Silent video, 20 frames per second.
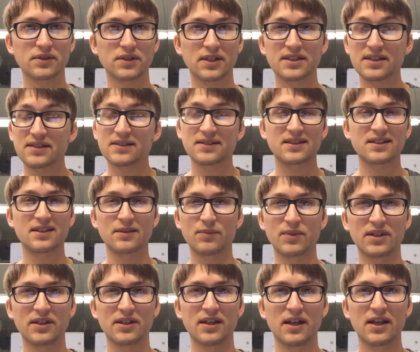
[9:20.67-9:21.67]
It doesn't need to
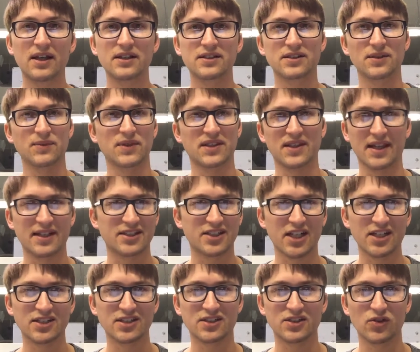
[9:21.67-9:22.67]
be something that
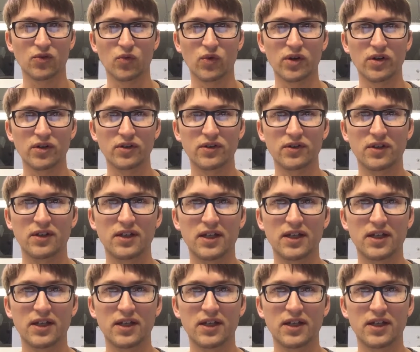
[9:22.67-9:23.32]
changes the world.